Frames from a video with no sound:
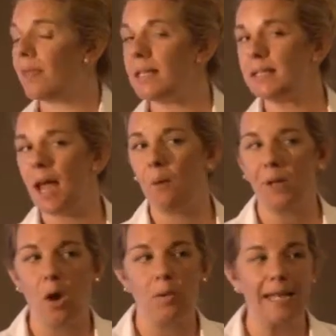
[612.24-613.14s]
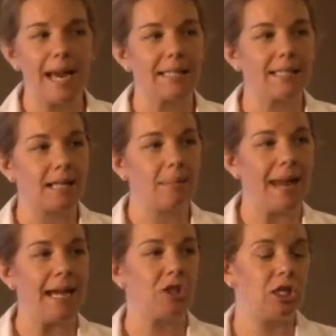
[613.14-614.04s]
this time, we only ask that the
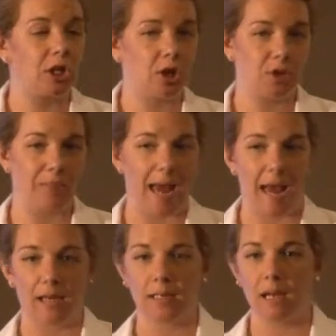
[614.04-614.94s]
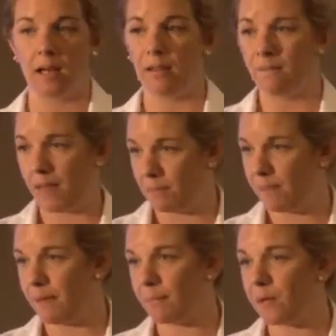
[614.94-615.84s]
patient goes back, not the family
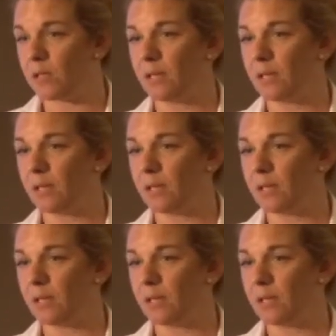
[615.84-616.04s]
members.